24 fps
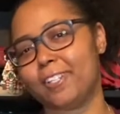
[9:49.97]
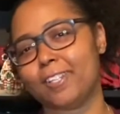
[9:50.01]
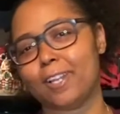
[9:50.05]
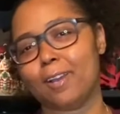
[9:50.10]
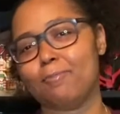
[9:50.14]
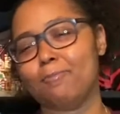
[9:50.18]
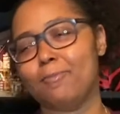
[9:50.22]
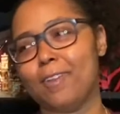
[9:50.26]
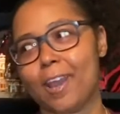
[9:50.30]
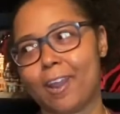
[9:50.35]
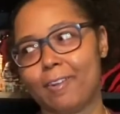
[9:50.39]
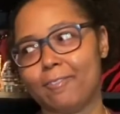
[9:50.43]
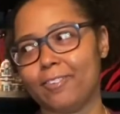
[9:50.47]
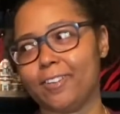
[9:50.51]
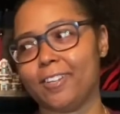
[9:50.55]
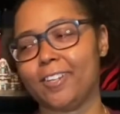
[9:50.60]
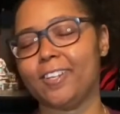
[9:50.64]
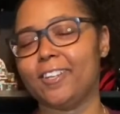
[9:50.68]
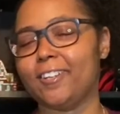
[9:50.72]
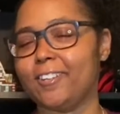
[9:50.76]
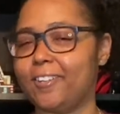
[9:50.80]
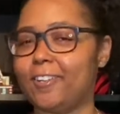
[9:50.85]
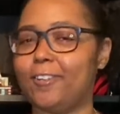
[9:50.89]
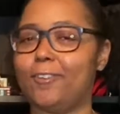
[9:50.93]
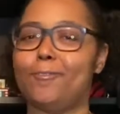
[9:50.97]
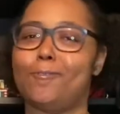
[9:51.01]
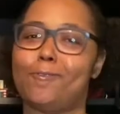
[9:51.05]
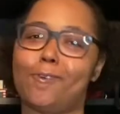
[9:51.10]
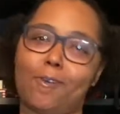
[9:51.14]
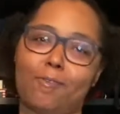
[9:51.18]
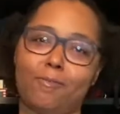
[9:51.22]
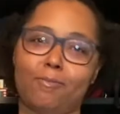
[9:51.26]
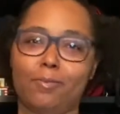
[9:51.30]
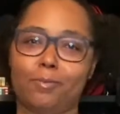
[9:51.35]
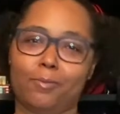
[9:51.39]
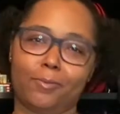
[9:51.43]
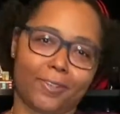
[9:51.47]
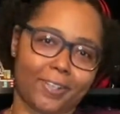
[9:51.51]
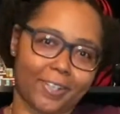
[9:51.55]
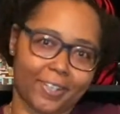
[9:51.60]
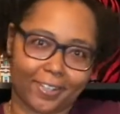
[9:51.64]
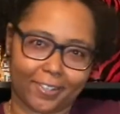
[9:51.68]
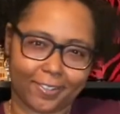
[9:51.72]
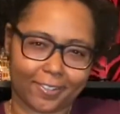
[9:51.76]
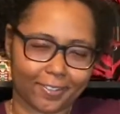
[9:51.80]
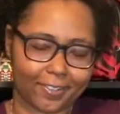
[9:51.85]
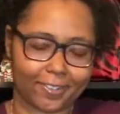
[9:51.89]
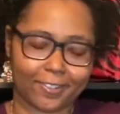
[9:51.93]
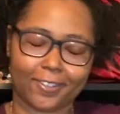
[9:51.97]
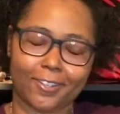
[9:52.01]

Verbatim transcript: I'm not really good at doing open dances,